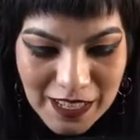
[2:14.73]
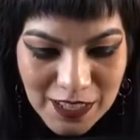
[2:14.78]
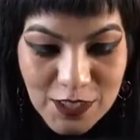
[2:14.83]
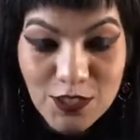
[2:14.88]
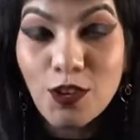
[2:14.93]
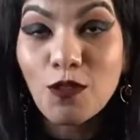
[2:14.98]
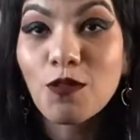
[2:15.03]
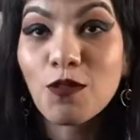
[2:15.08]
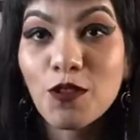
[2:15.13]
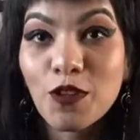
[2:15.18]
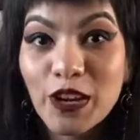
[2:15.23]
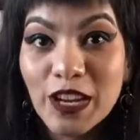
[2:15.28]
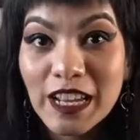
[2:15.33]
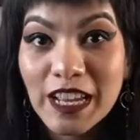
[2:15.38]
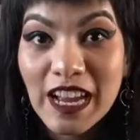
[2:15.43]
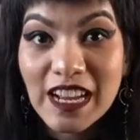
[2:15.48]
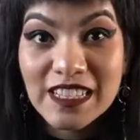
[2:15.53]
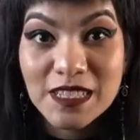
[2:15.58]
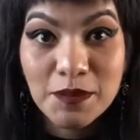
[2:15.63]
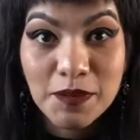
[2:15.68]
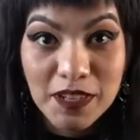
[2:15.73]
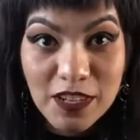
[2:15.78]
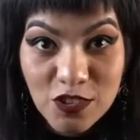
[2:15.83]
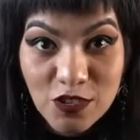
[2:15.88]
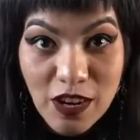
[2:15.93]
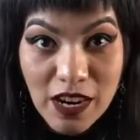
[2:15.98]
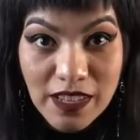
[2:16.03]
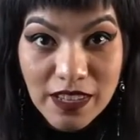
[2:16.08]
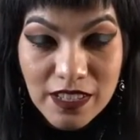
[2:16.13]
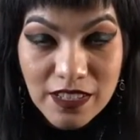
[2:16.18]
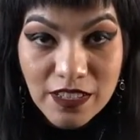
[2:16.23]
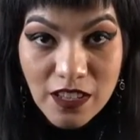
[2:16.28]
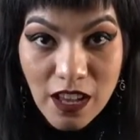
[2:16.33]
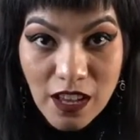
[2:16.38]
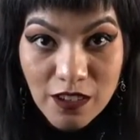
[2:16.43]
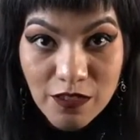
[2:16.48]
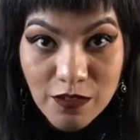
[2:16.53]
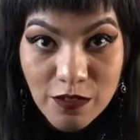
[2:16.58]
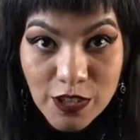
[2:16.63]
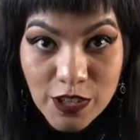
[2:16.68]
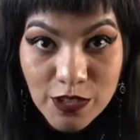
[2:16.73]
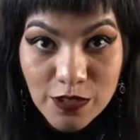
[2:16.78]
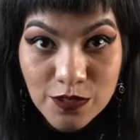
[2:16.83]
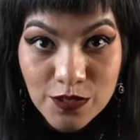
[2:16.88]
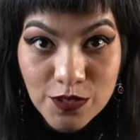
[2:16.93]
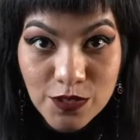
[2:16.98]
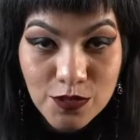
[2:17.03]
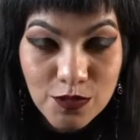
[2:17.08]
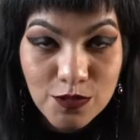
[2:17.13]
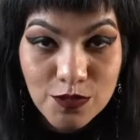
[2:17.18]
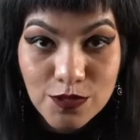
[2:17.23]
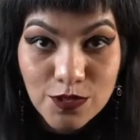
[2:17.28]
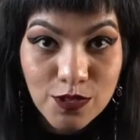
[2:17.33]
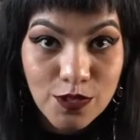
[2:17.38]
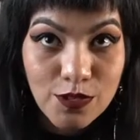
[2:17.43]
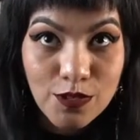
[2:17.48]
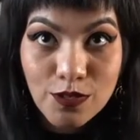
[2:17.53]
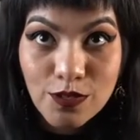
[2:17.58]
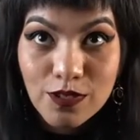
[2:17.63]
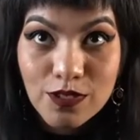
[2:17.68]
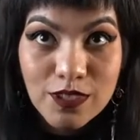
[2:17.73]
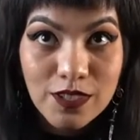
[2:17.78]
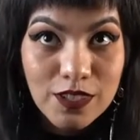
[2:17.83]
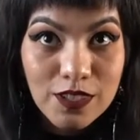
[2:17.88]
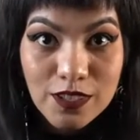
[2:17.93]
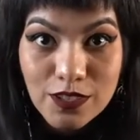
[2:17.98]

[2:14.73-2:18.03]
Don't worry guys, I'm gonna try this on for you too, so